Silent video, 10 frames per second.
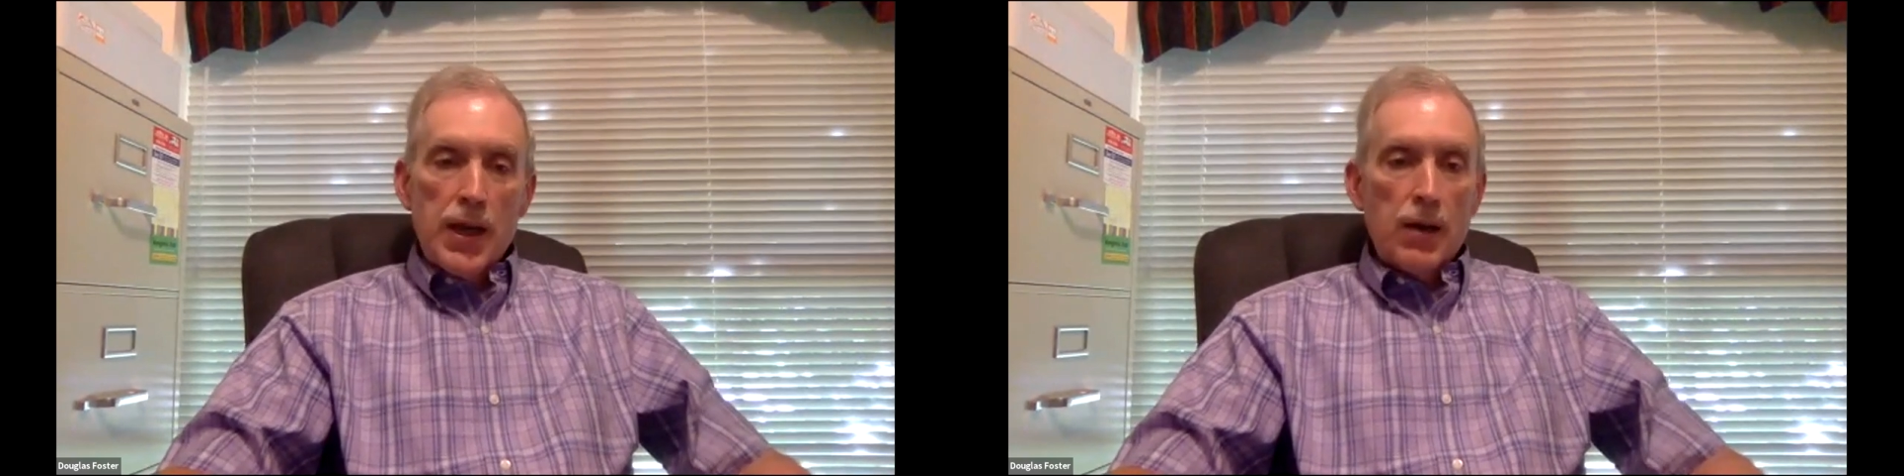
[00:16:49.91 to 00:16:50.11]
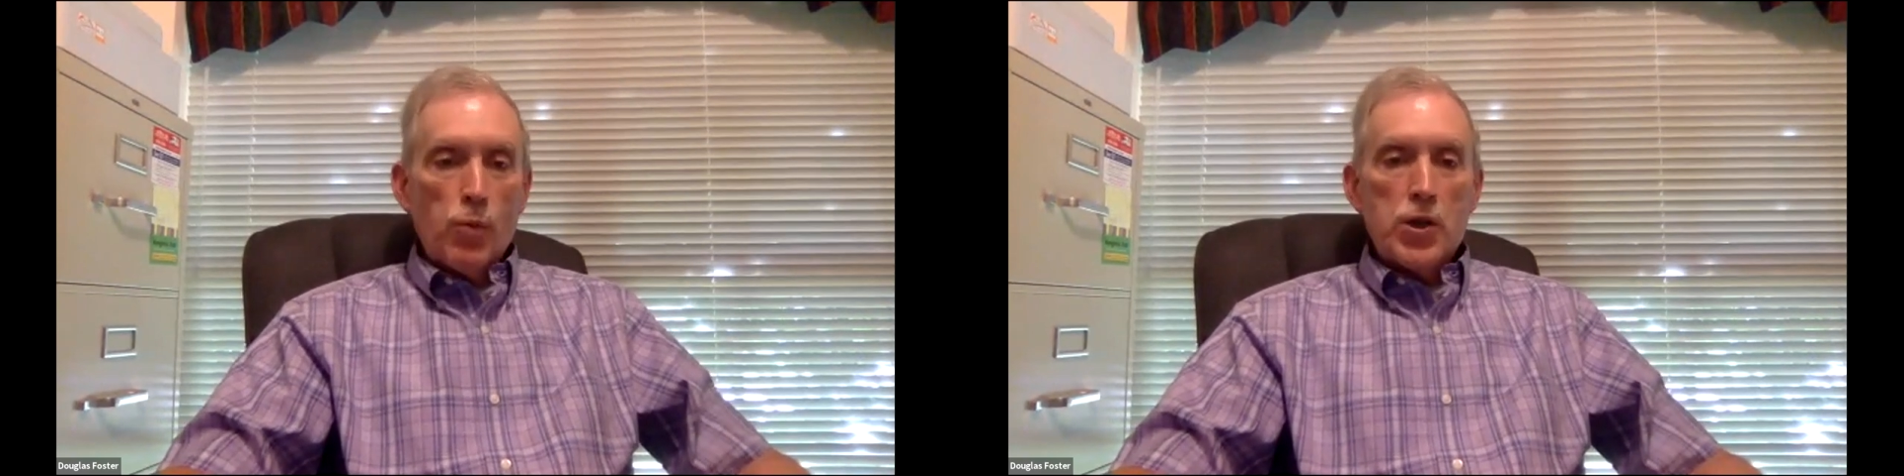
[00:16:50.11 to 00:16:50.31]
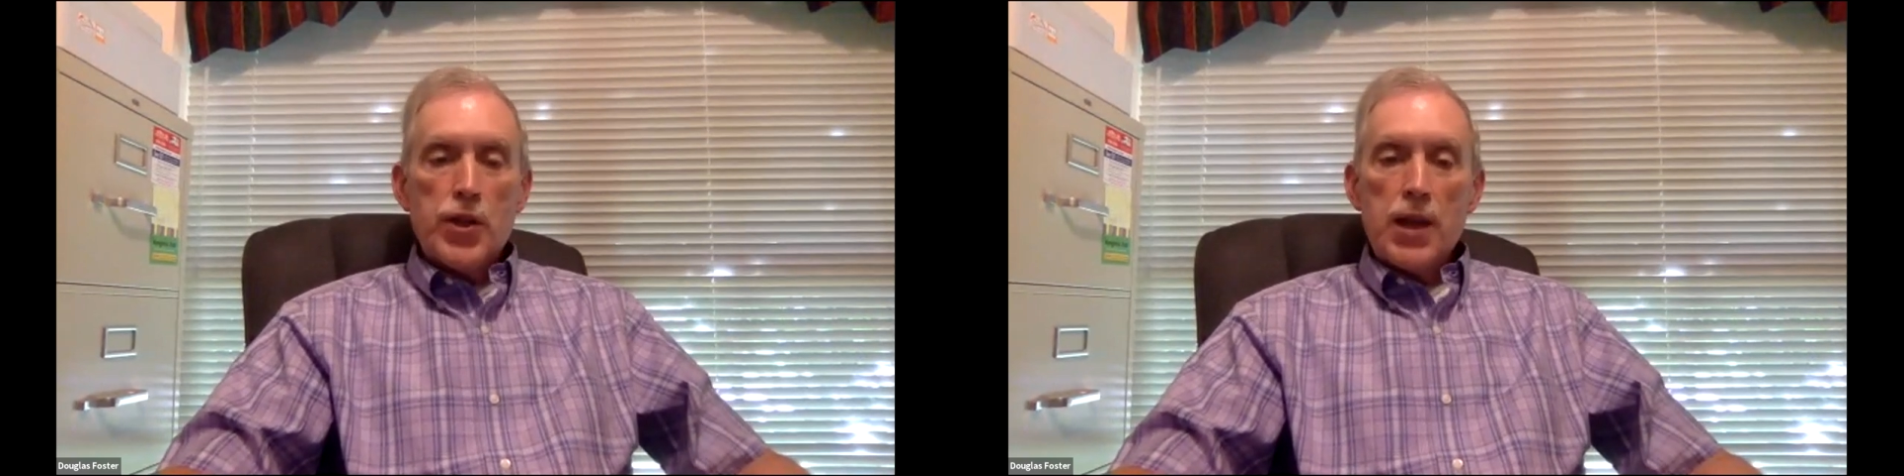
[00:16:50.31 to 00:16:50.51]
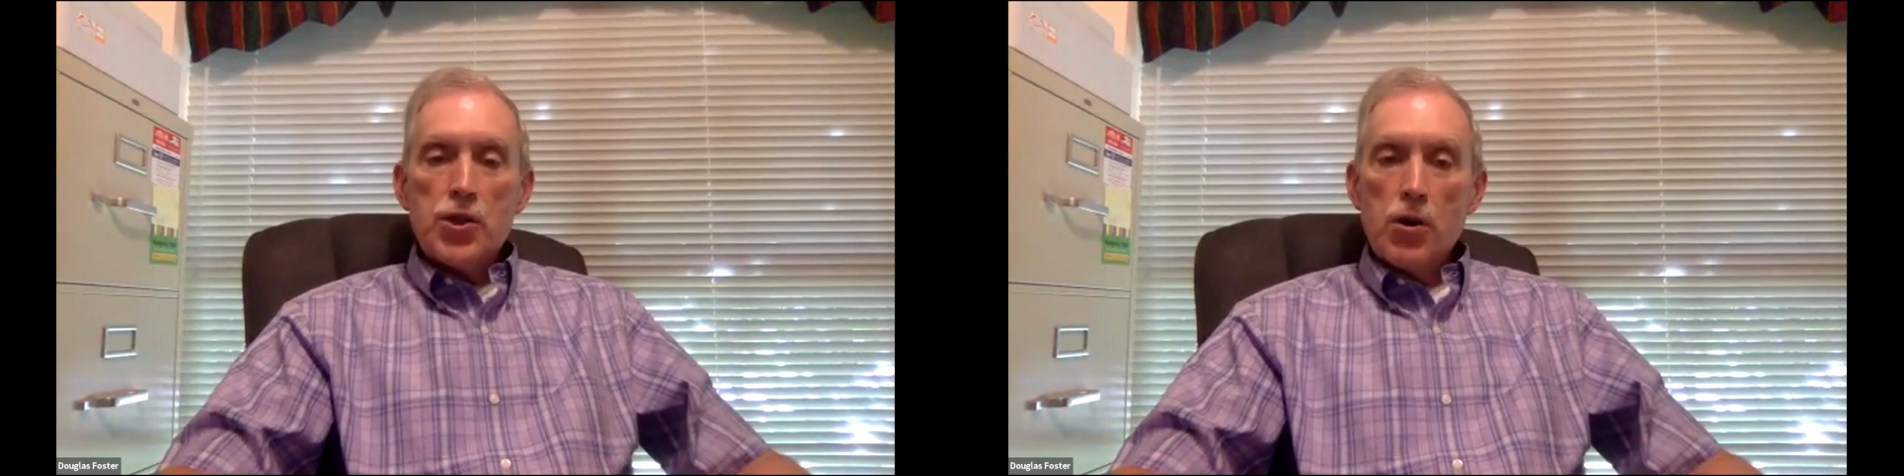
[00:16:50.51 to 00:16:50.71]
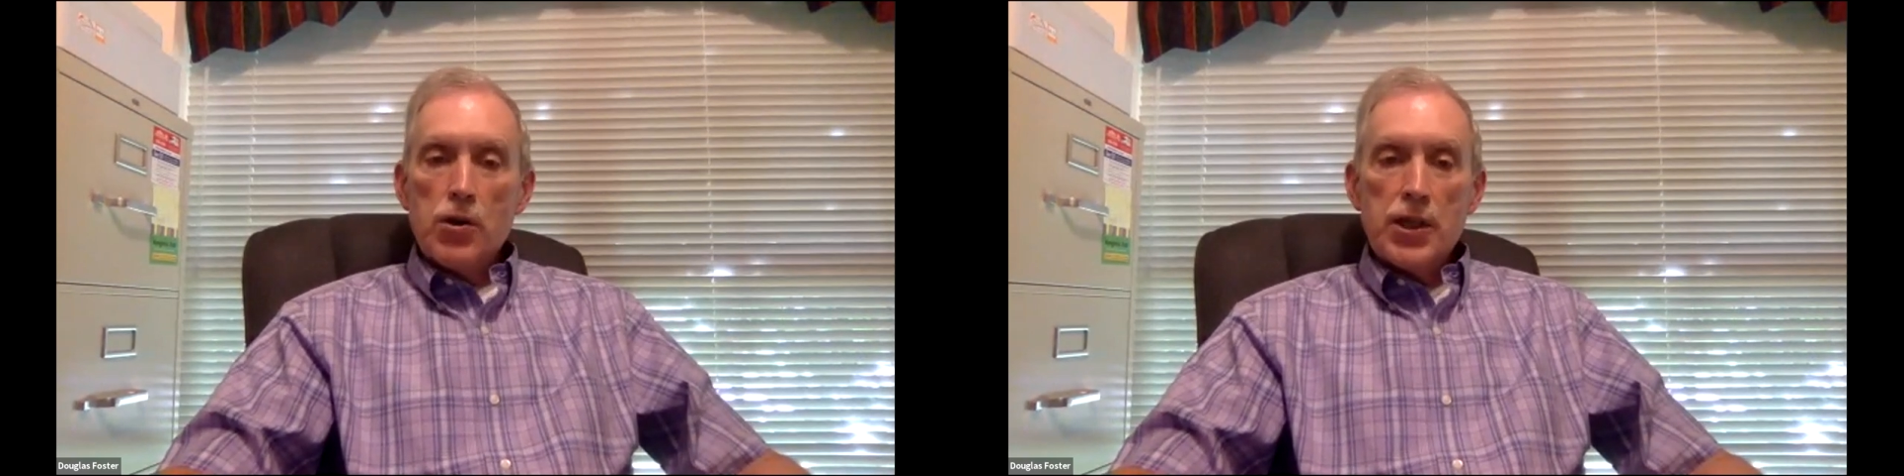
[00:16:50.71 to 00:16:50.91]
in which that
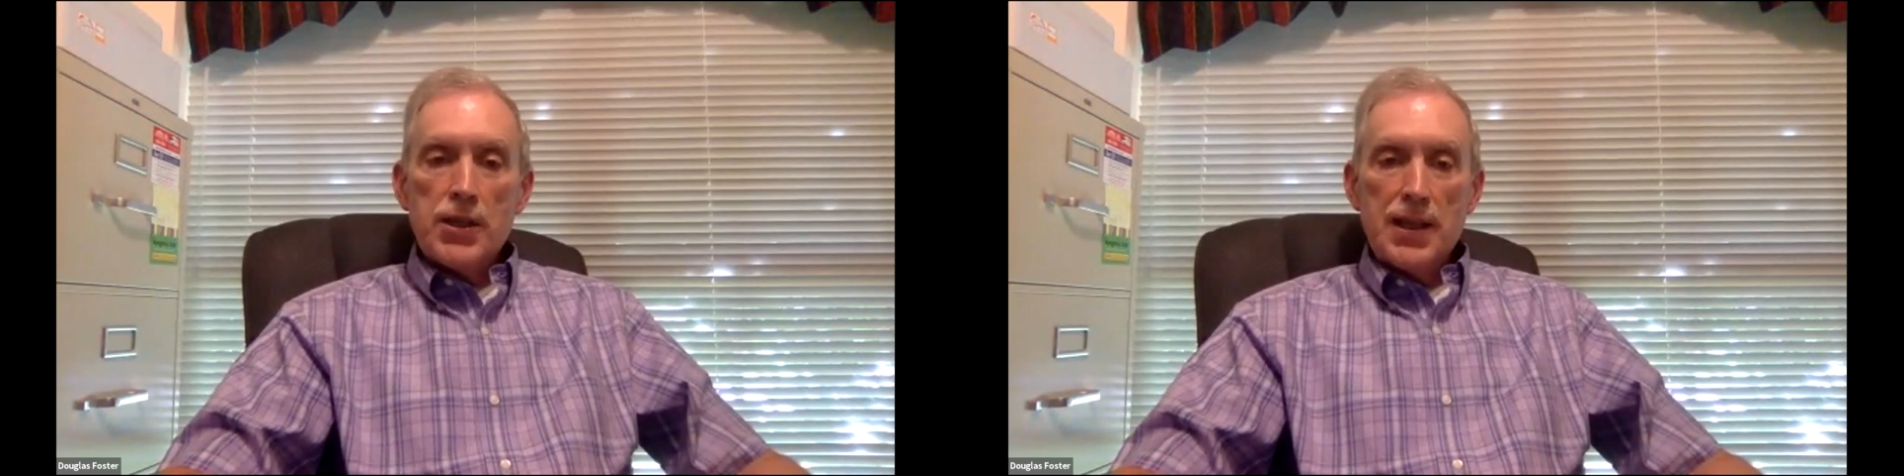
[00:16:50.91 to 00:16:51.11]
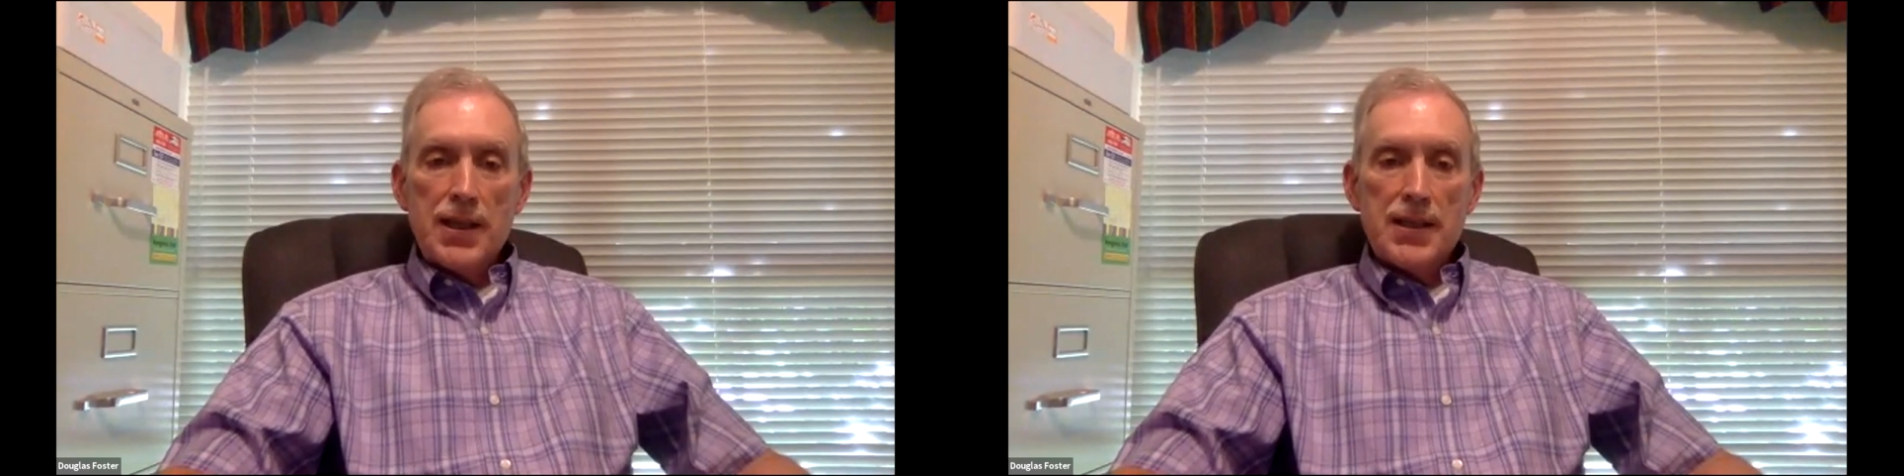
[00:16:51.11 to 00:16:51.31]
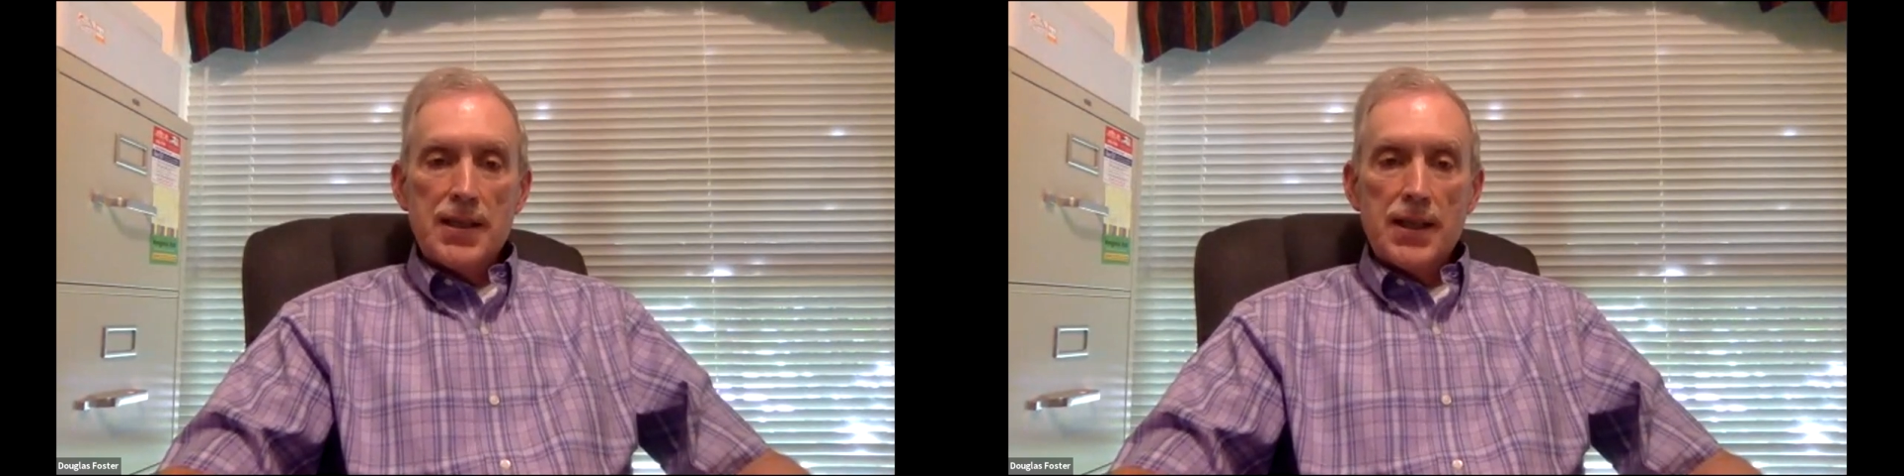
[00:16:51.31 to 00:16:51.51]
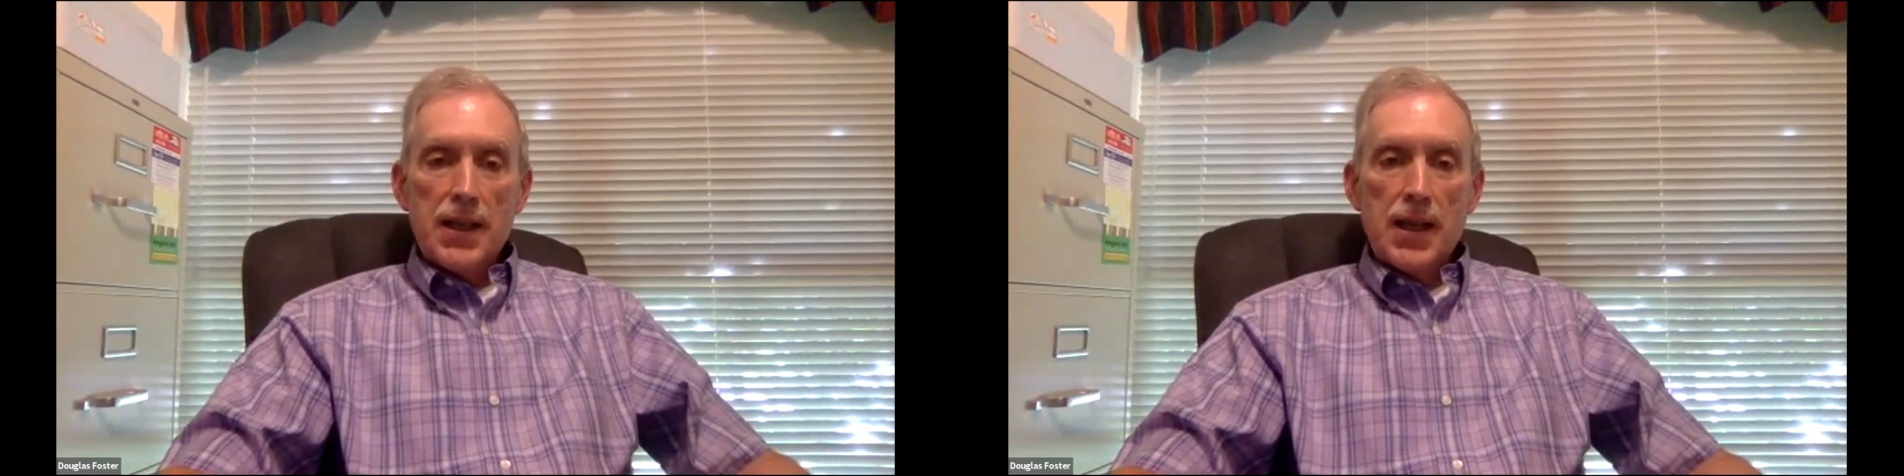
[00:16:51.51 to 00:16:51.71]
church existed,